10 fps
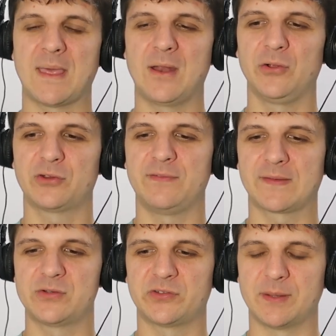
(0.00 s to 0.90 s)
And also the
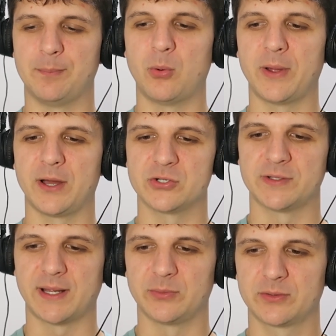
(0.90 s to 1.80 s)
fact that you just said boy a hundred
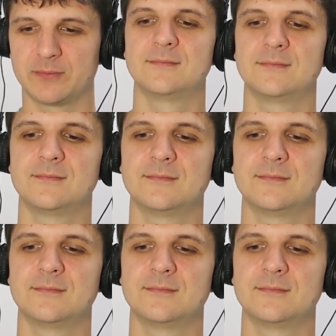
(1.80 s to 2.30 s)
times. Ooh,